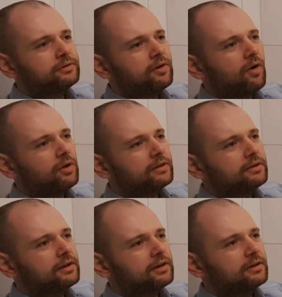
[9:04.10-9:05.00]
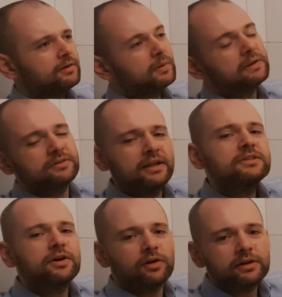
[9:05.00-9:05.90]
call it like, well,
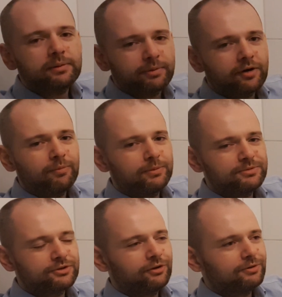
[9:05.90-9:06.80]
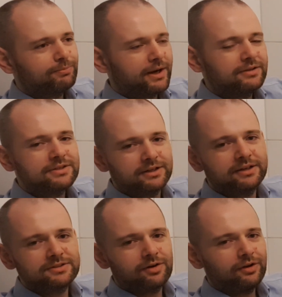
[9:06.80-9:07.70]
let's call it a problem solver mindset.
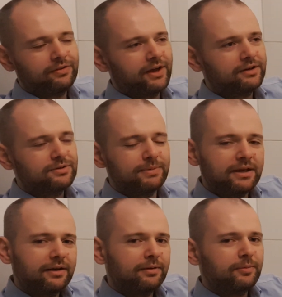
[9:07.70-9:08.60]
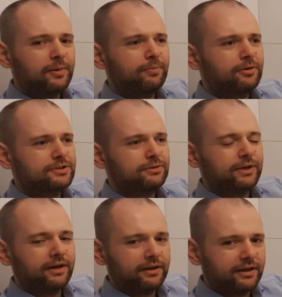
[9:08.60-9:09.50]
Let's call it that. To be a person who
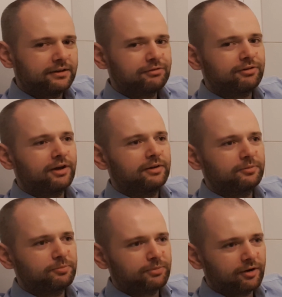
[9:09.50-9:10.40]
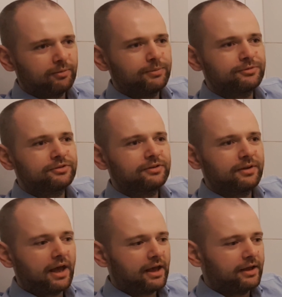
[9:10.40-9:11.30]
can identify problems
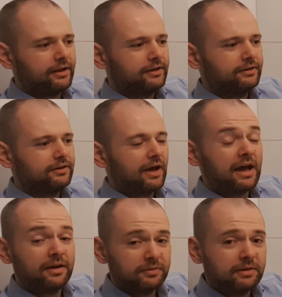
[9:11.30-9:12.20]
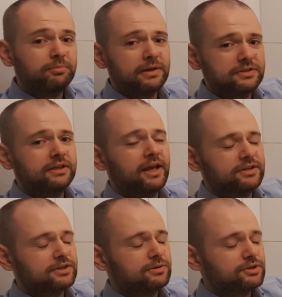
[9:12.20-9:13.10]
and basically
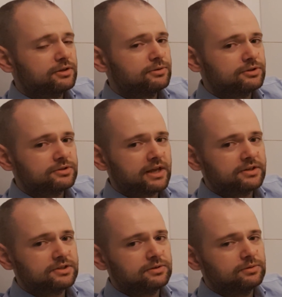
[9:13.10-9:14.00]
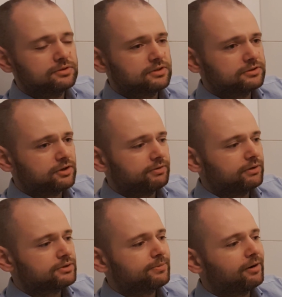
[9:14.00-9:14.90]
execute solutions as to solving
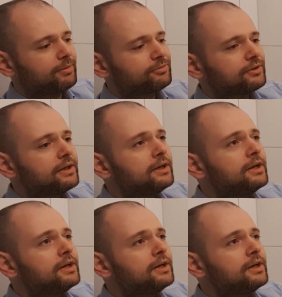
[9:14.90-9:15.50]
those problems.